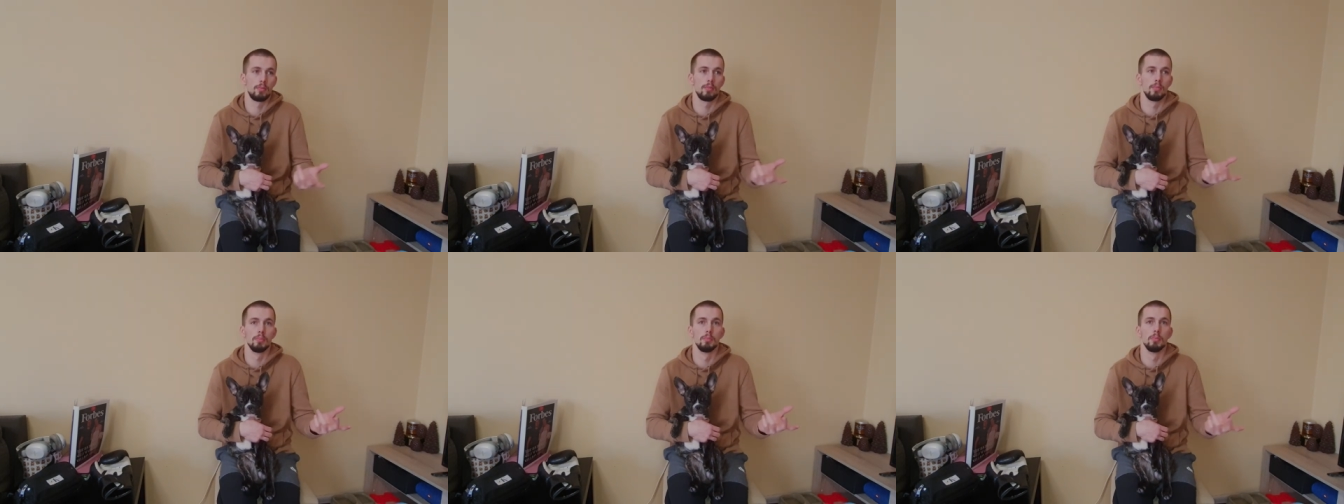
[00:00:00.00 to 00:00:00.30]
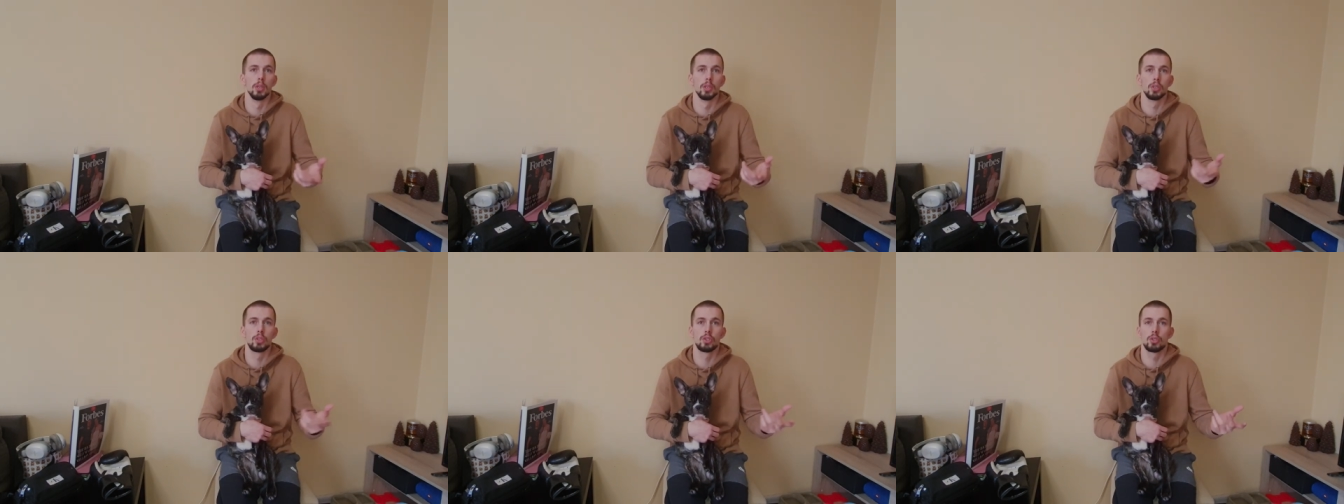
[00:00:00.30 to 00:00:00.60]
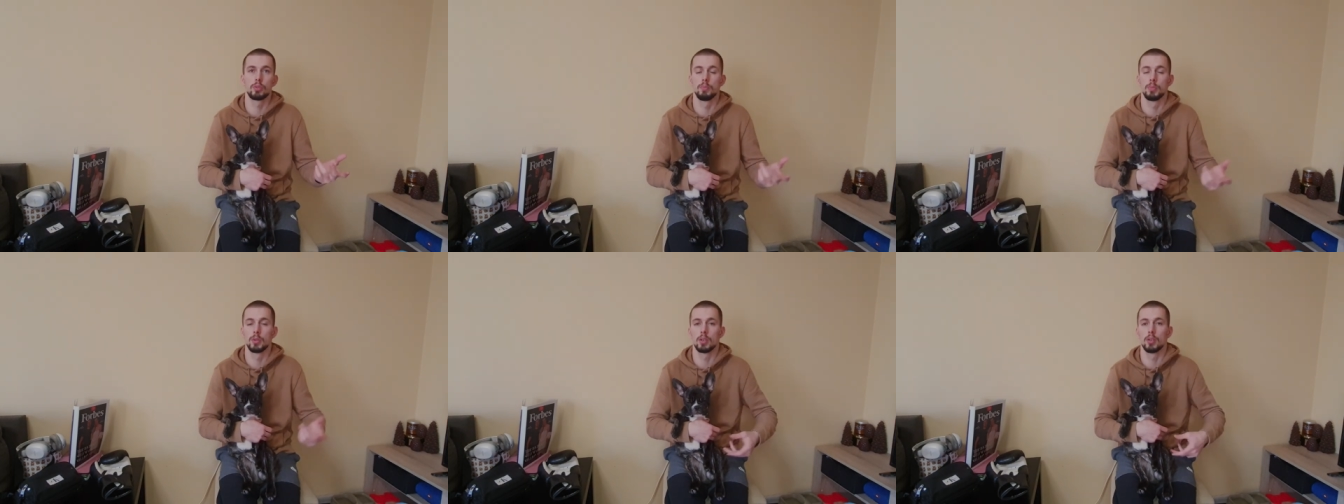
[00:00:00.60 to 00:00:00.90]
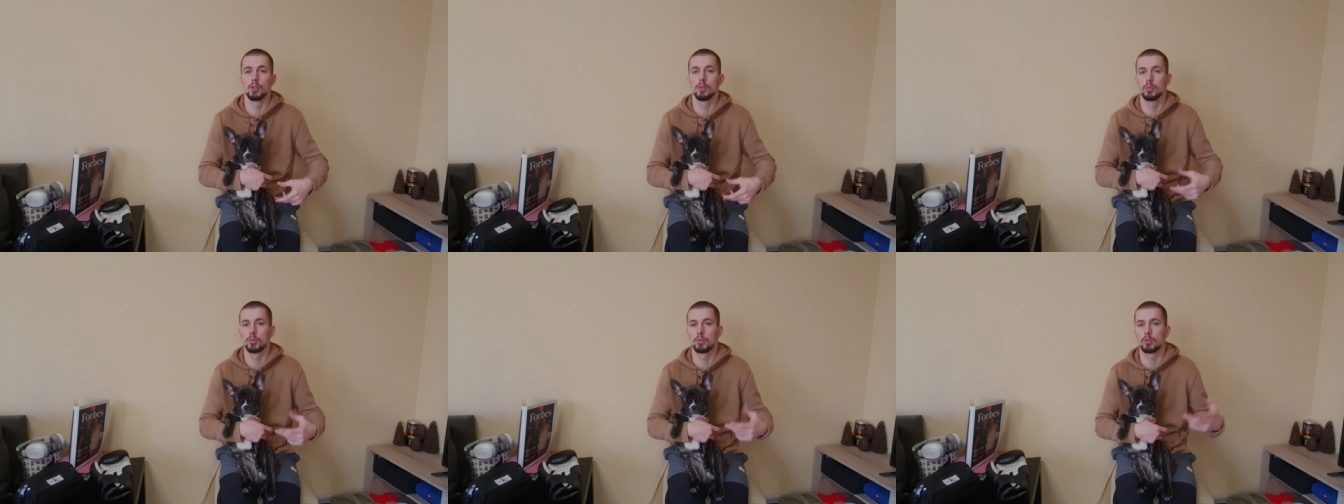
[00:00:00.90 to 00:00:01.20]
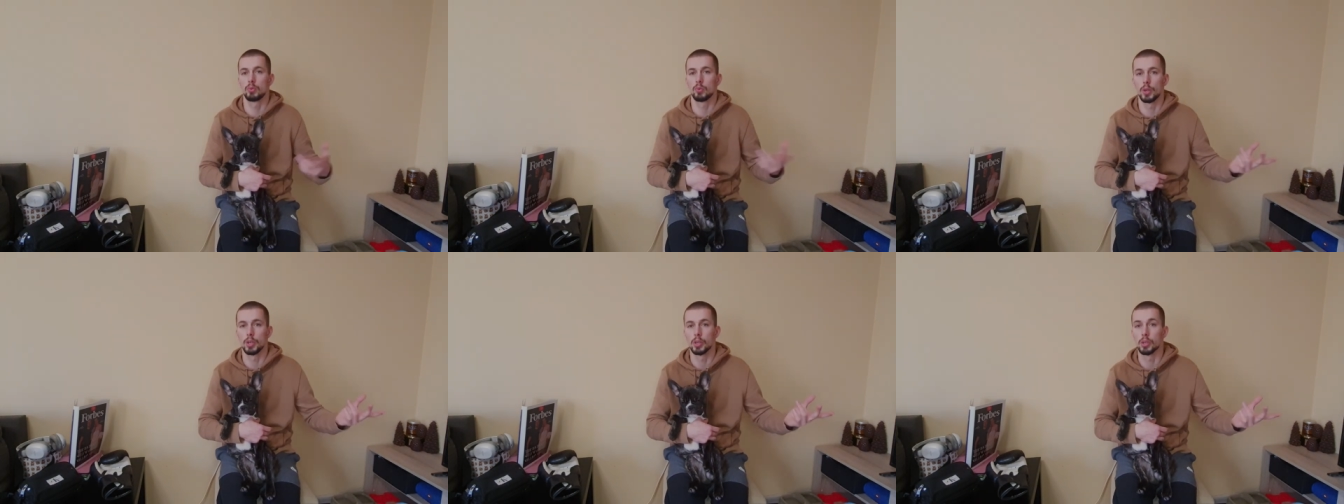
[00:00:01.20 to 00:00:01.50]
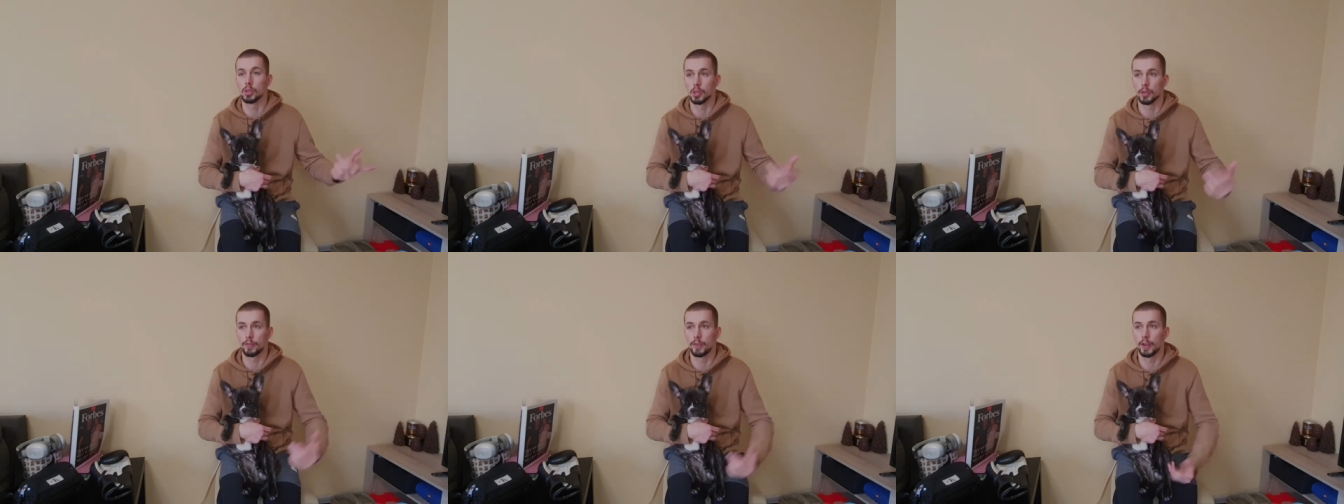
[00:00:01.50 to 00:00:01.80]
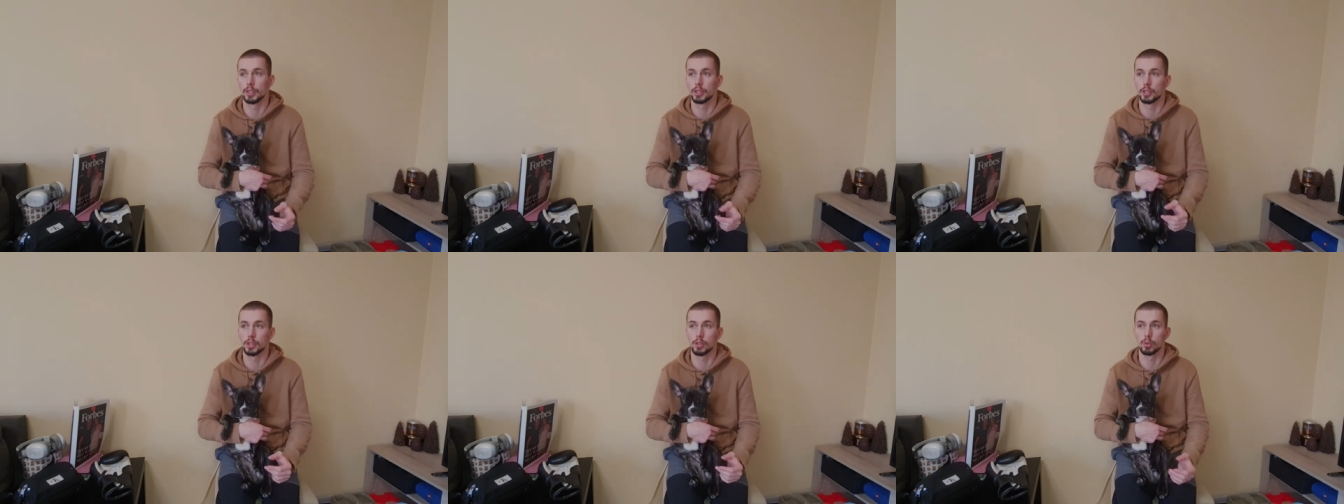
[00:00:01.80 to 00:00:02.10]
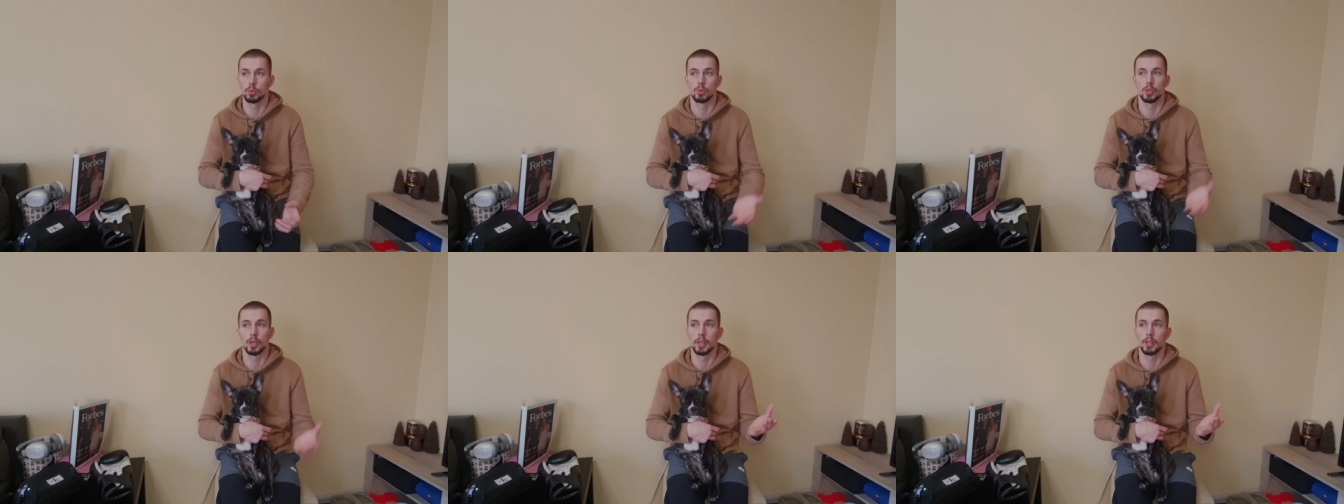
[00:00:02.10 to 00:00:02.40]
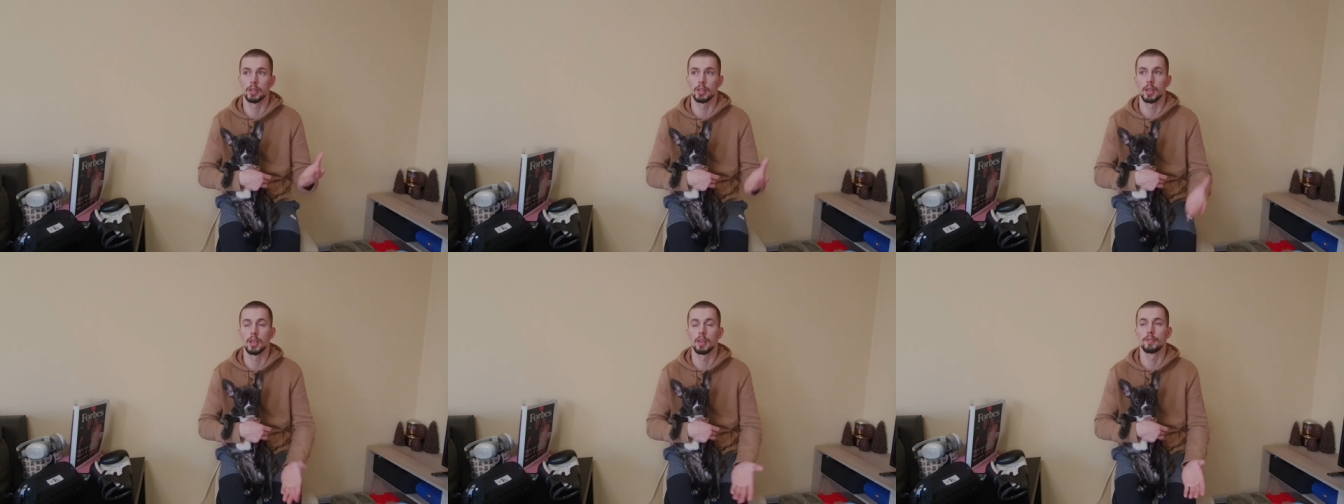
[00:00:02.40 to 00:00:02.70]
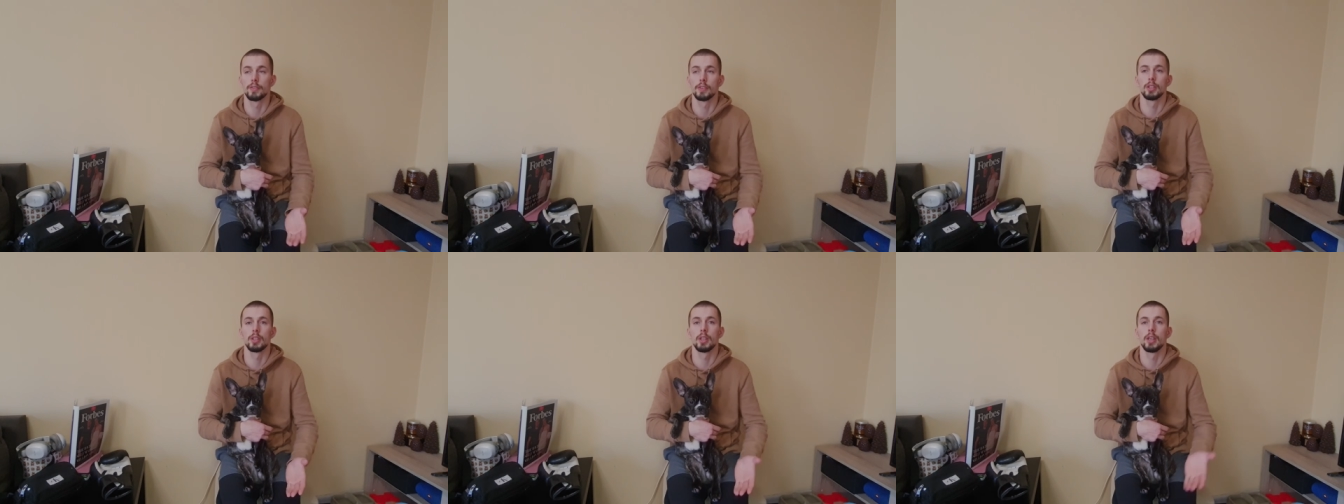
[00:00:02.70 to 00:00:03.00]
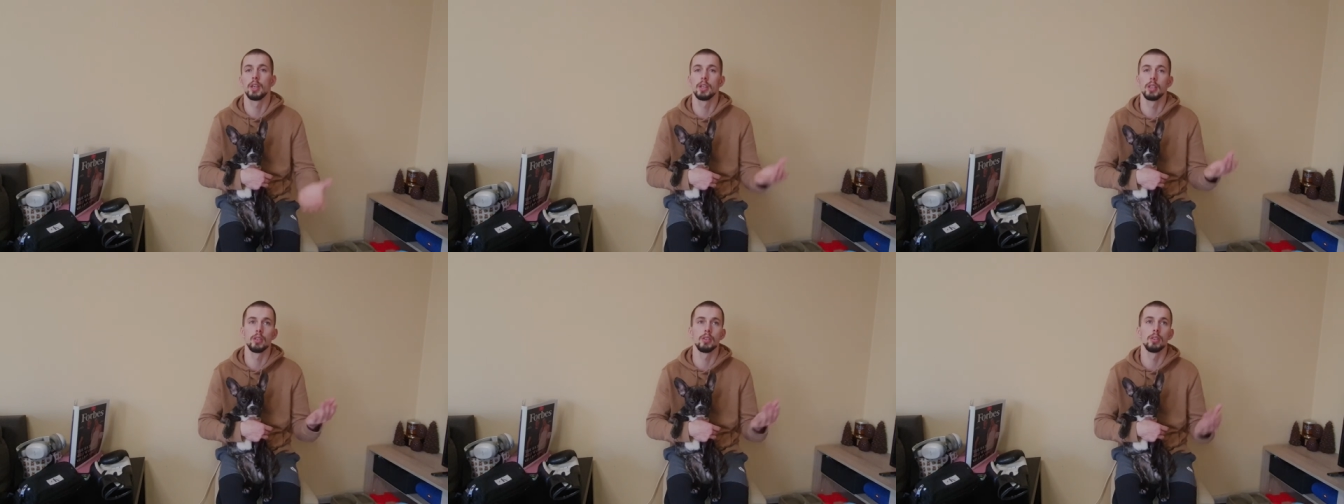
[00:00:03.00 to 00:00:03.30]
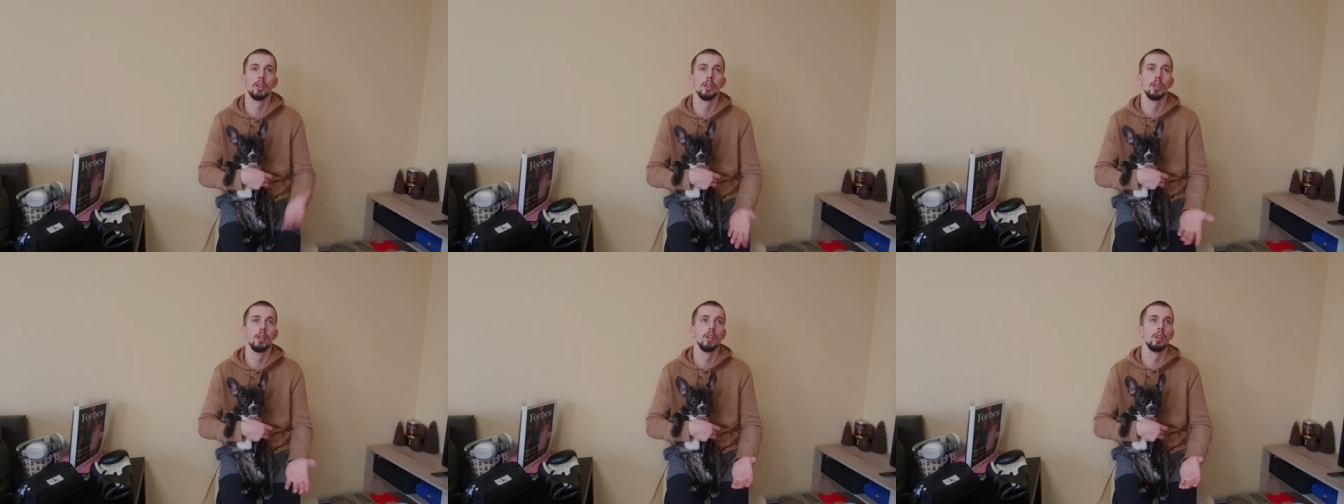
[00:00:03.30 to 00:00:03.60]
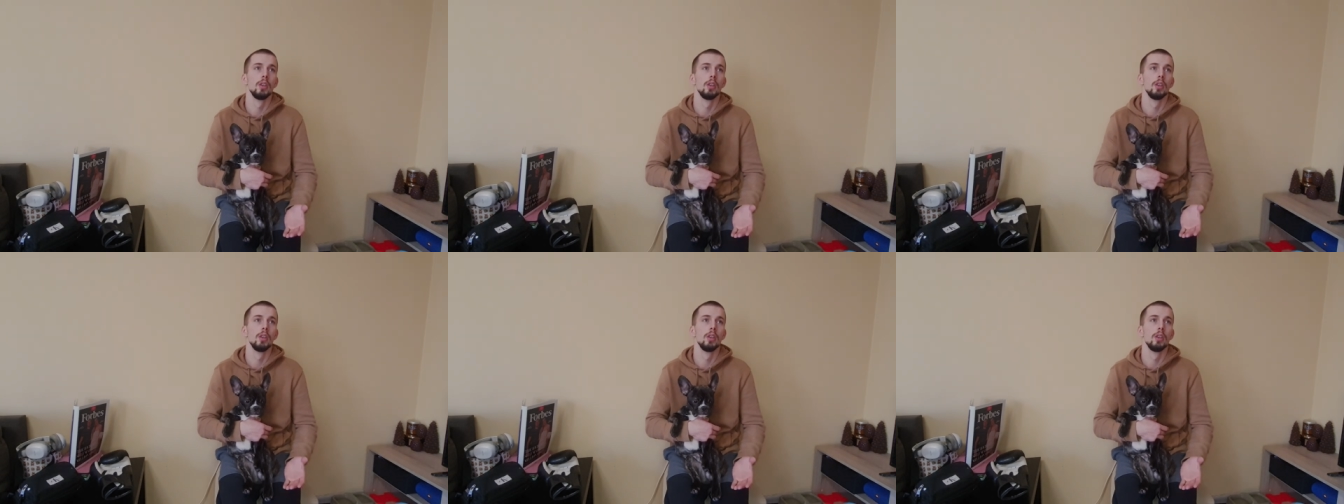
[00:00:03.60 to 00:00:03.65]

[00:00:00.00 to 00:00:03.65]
much, because when you're a fighter, you train every day.